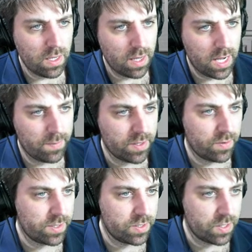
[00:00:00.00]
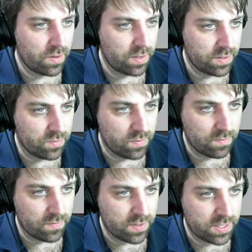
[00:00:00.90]
I'm going to go into
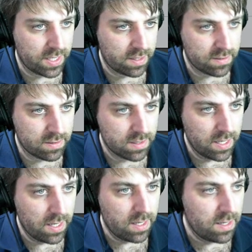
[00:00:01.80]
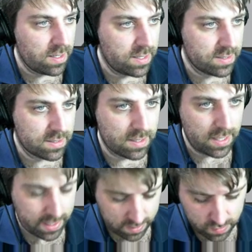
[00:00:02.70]
vertex. Let's
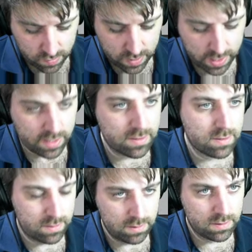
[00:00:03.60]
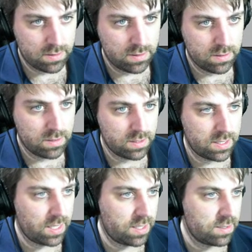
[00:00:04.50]
select all these.
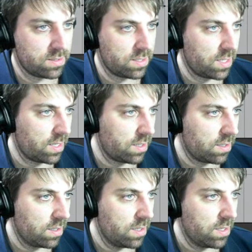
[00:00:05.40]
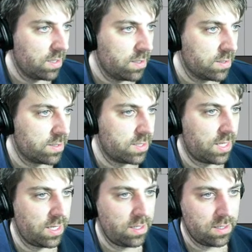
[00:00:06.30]
C, C,
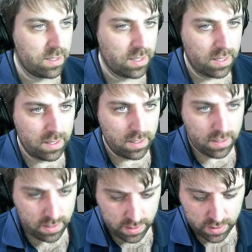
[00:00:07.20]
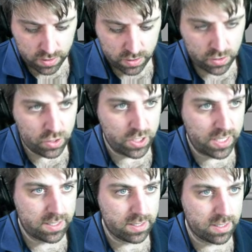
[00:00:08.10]
C,
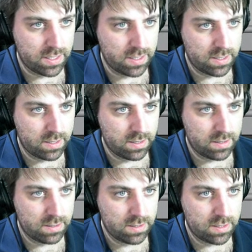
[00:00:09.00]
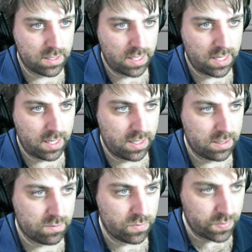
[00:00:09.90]
G to the
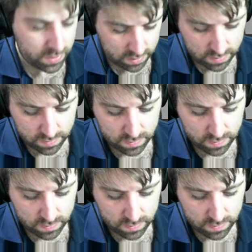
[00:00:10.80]
Z, oops,